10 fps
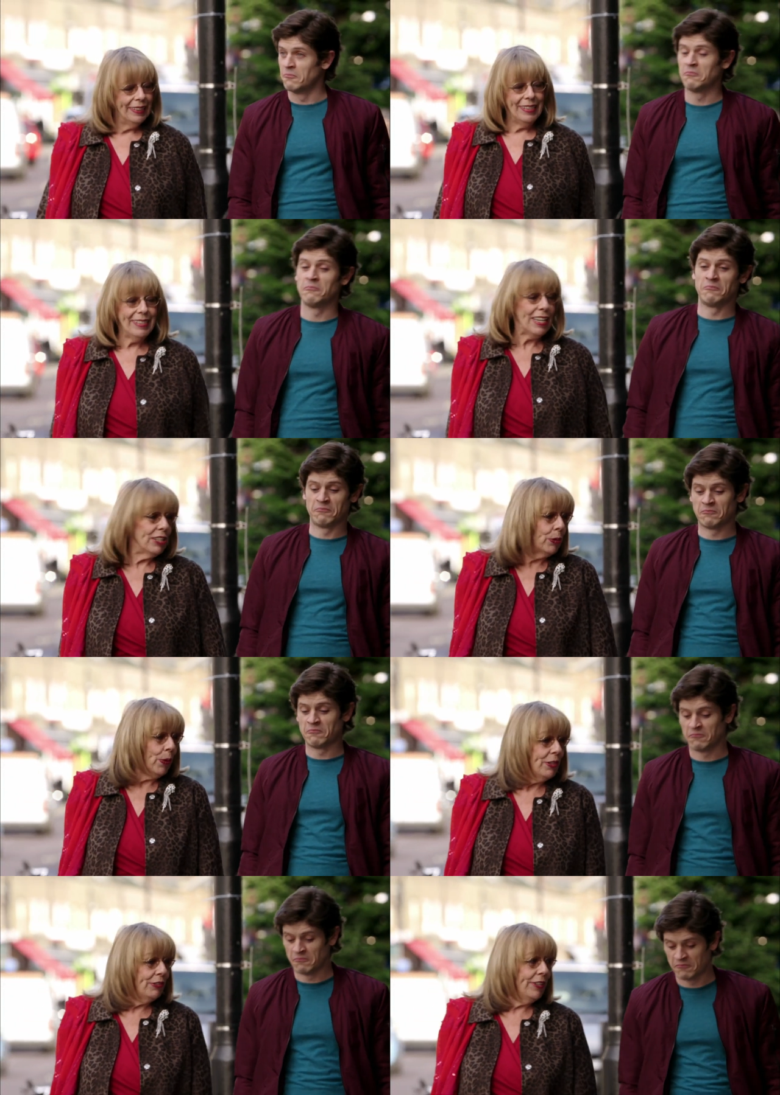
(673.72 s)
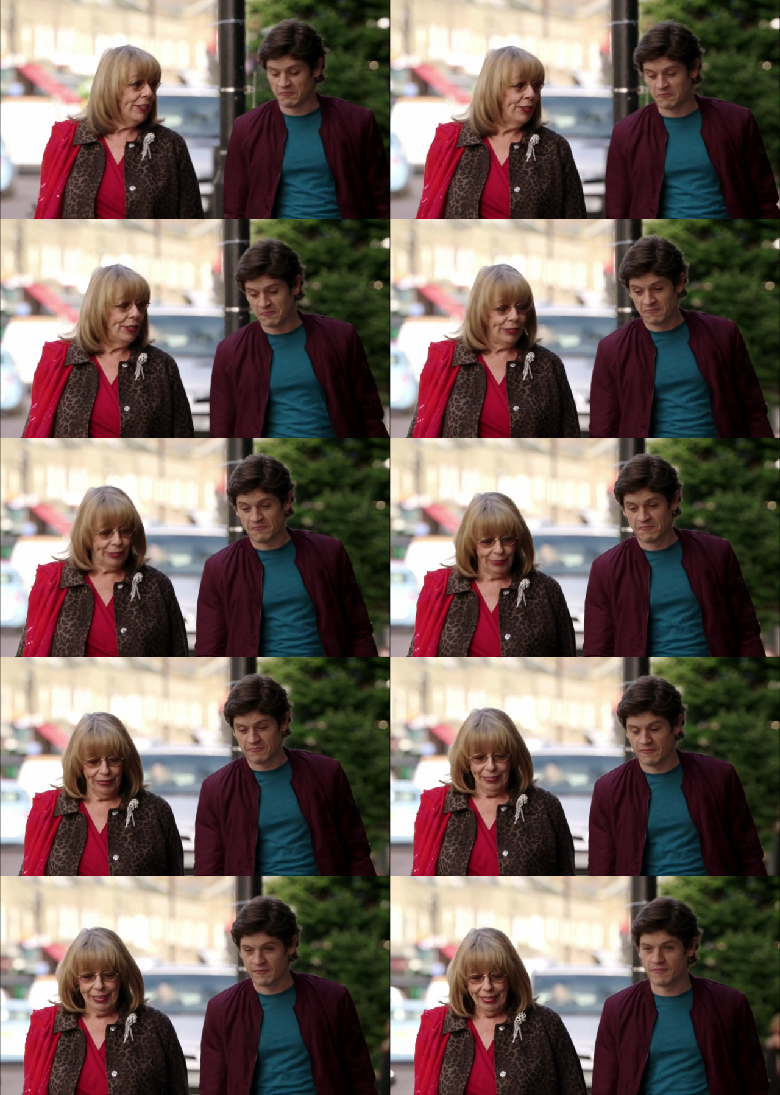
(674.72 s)
Speaker 1: It's getting quite serious.
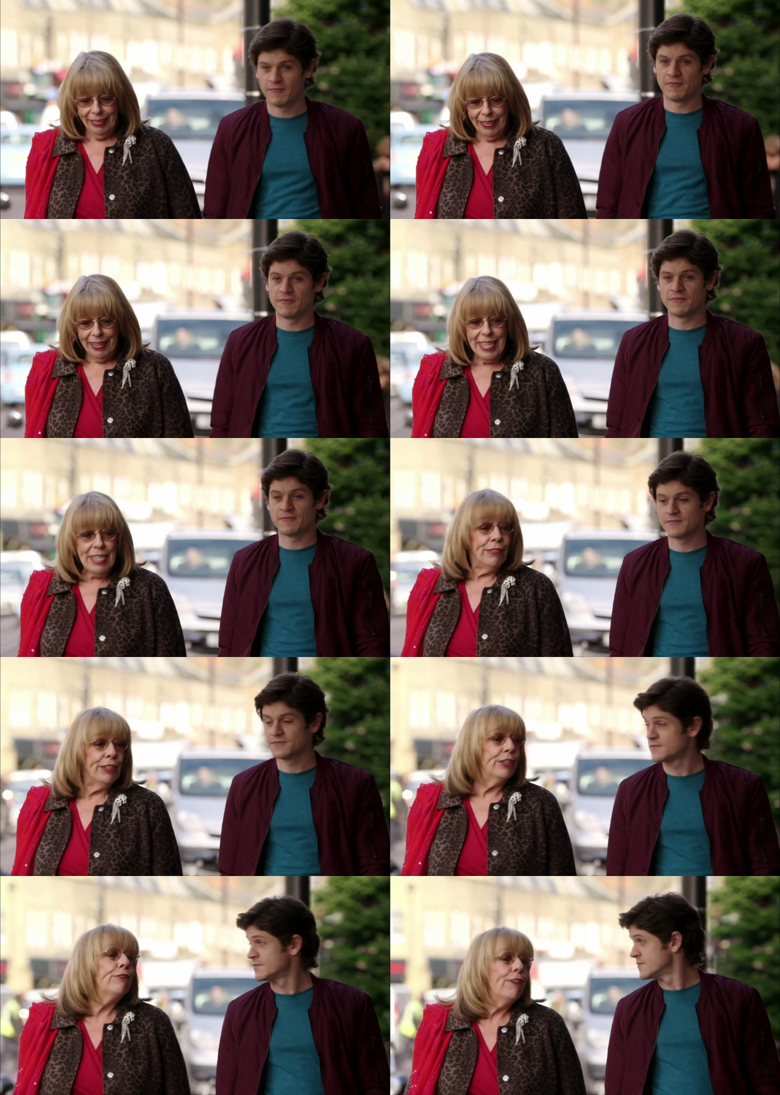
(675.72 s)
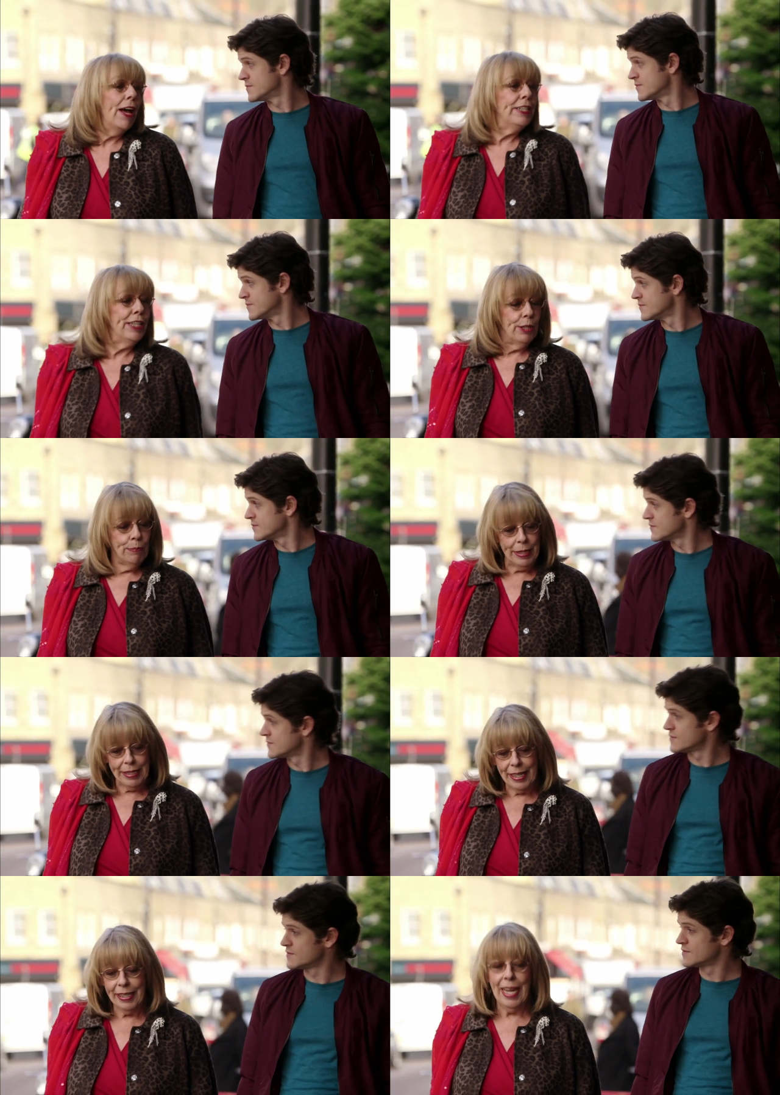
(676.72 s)
He even confided in me
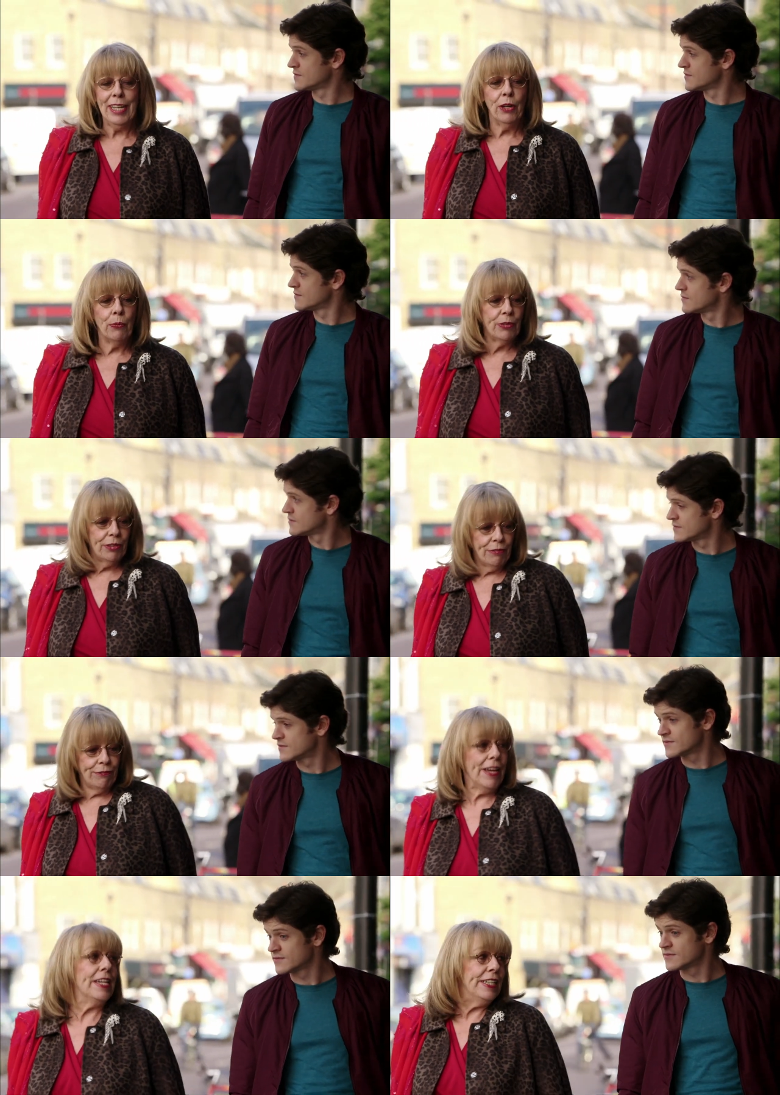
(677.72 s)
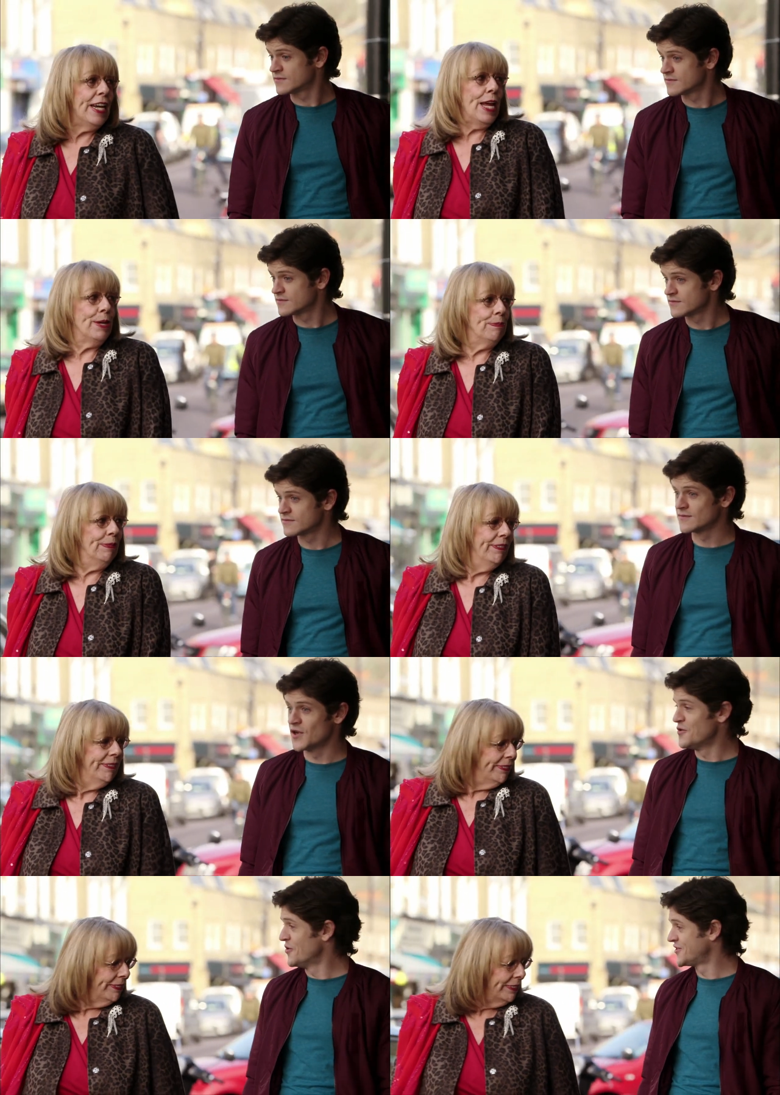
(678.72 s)
that Leonard was a fake name.
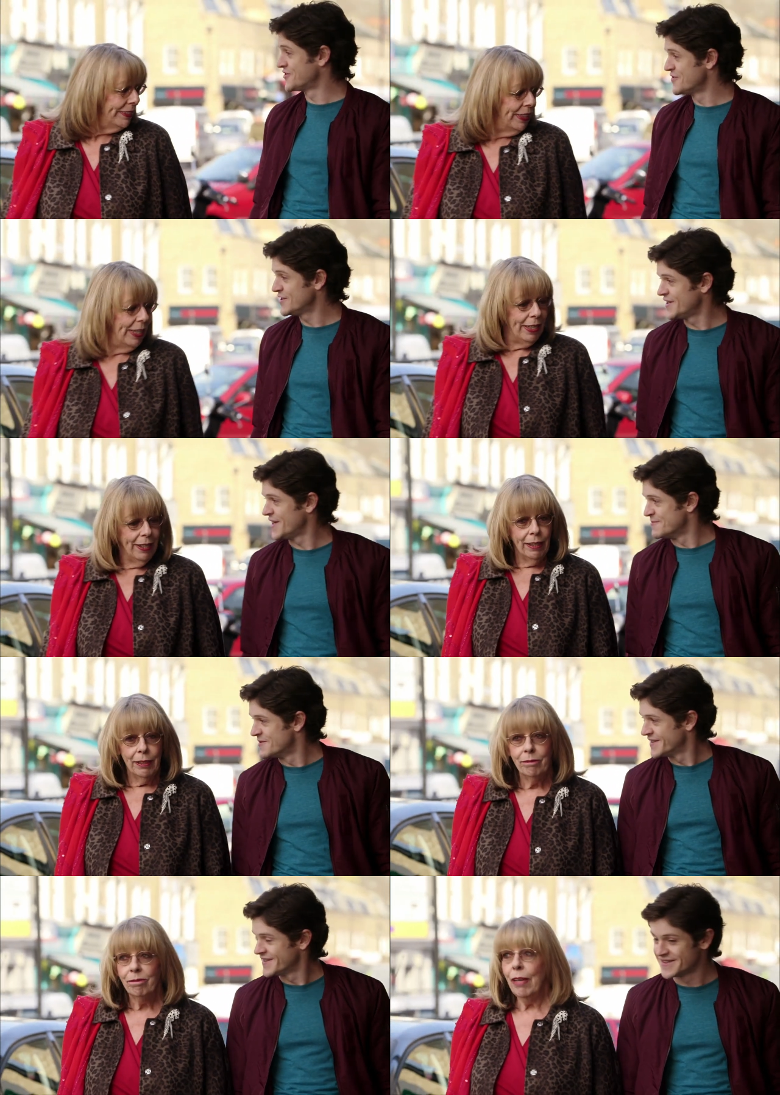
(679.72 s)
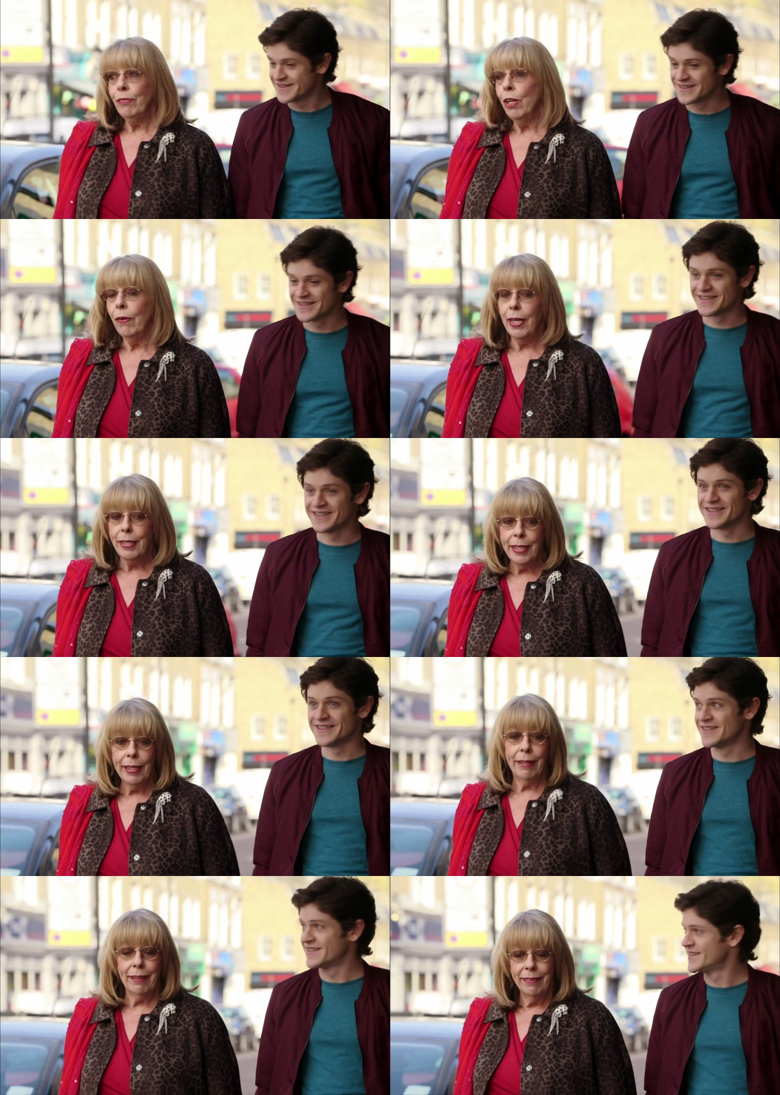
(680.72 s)
Speaker 2: What's his real name?
Speaker 1: I've no
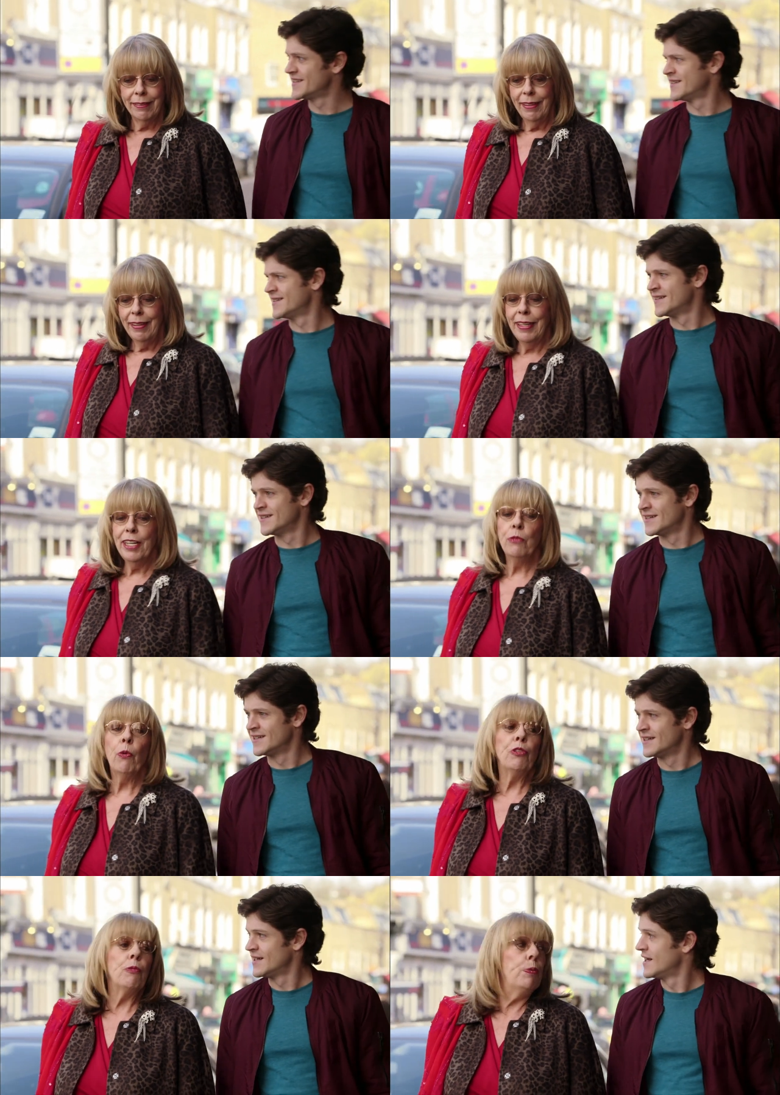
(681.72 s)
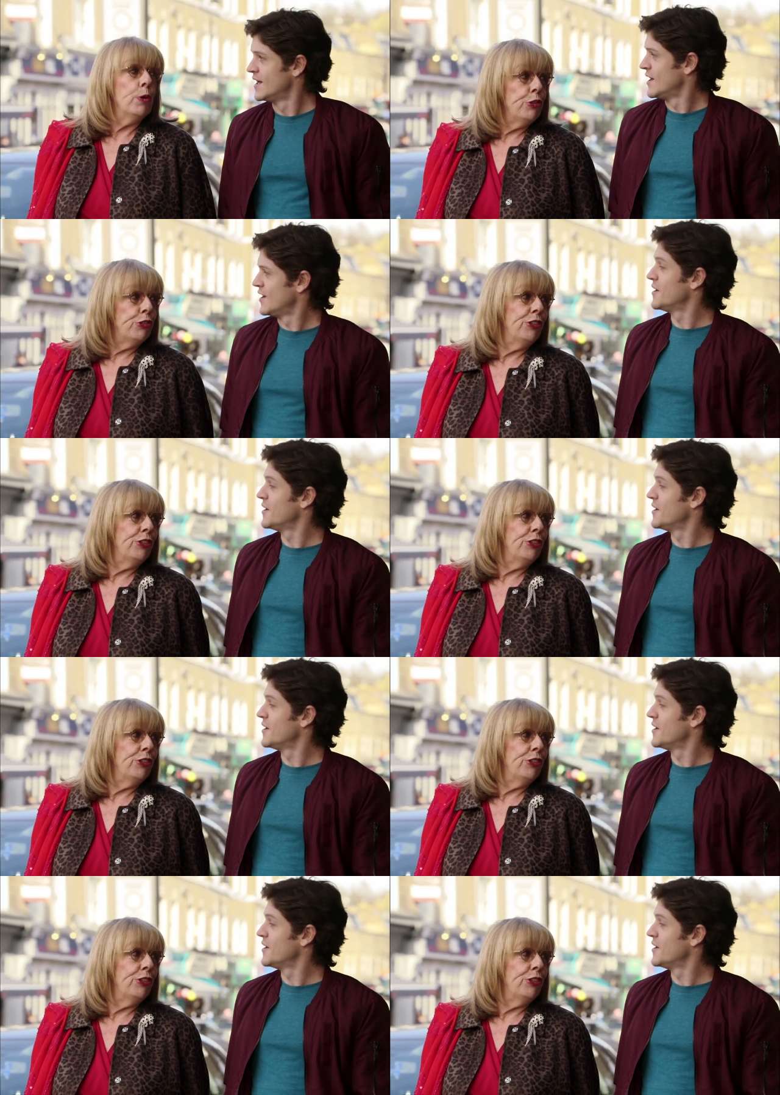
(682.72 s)
idea. I didn't want to push.